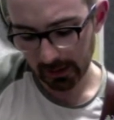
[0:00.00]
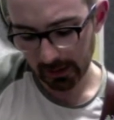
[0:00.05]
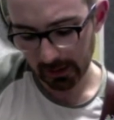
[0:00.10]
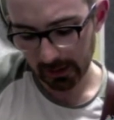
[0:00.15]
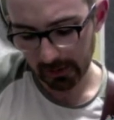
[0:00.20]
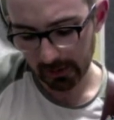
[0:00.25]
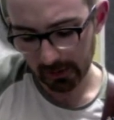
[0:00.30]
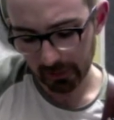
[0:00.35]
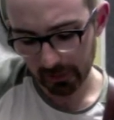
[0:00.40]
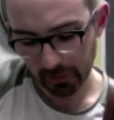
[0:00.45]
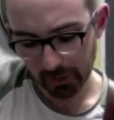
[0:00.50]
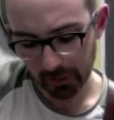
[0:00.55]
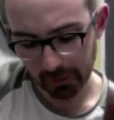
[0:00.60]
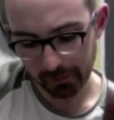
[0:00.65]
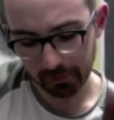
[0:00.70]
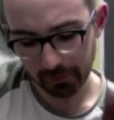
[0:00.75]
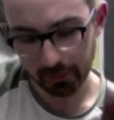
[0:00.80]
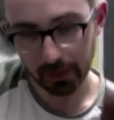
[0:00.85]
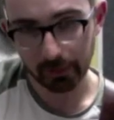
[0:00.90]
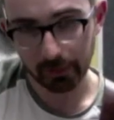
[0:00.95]
We
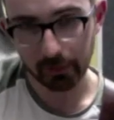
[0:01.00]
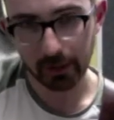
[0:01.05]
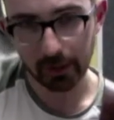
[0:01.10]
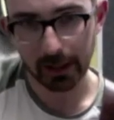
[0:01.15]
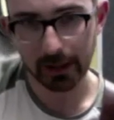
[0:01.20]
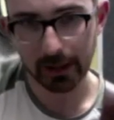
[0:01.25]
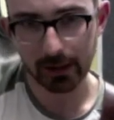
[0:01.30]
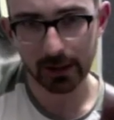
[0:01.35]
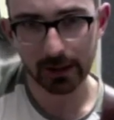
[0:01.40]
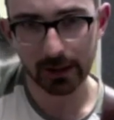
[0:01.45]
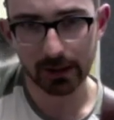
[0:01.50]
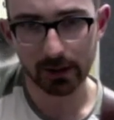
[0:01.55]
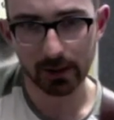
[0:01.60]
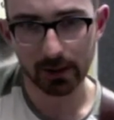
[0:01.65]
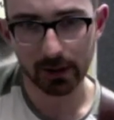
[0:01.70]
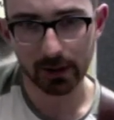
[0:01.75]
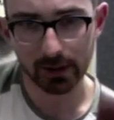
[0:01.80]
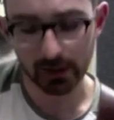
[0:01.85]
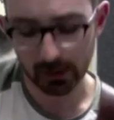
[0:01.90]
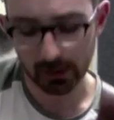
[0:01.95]
hit these 2 notes of the
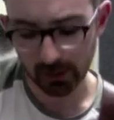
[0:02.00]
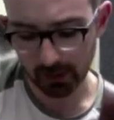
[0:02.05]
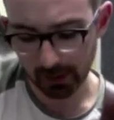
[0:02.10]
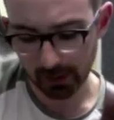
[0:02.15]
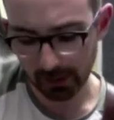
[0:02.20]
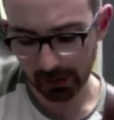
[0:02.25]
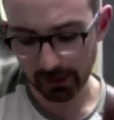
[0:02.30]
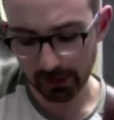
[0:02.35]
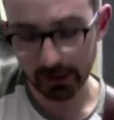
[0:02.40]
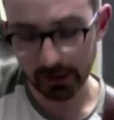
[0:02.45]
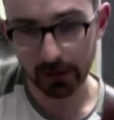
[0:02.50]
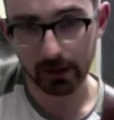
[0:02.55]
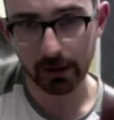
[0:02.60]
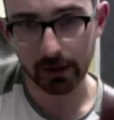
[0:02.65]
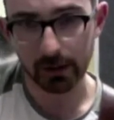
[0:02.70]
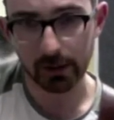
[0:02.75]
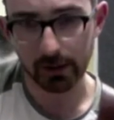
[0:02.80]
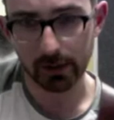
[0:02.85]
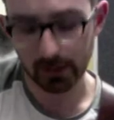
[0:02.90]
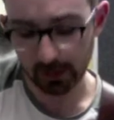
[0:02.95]
chord, then we do the
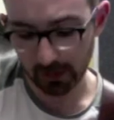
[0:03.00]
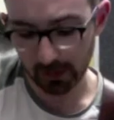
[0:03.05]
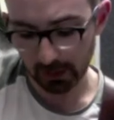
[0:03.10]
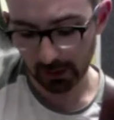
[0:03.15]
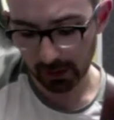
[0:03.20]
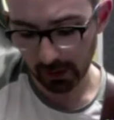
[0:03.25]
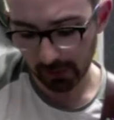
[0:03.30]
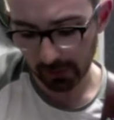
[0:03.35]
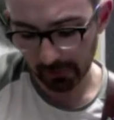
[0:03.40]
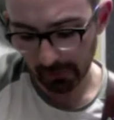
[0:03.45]
3rd fret,